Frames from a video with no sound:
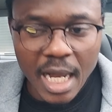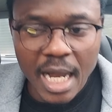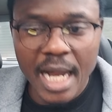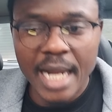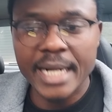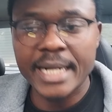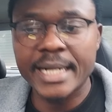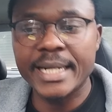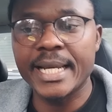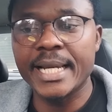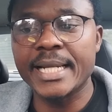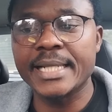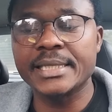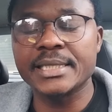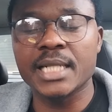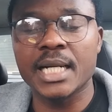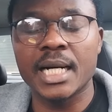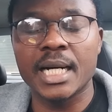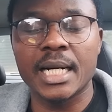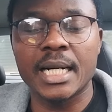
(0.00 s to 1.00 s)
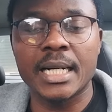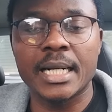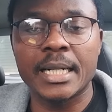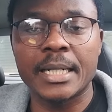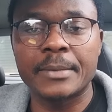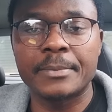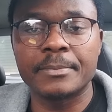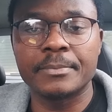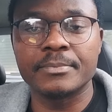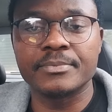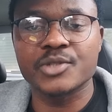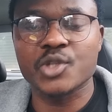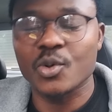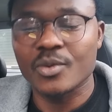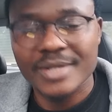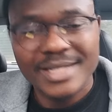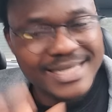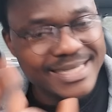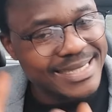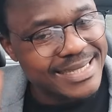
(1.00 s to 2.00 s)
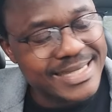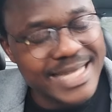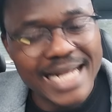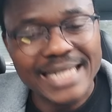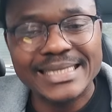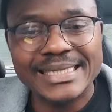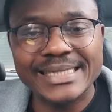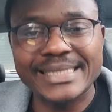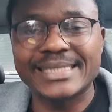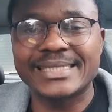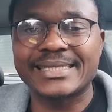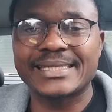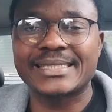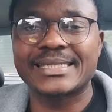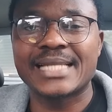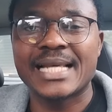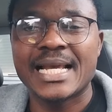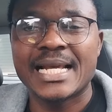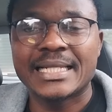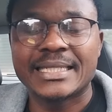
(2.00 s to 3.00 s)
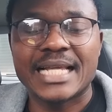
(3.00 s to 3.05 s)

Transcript: and then, so that is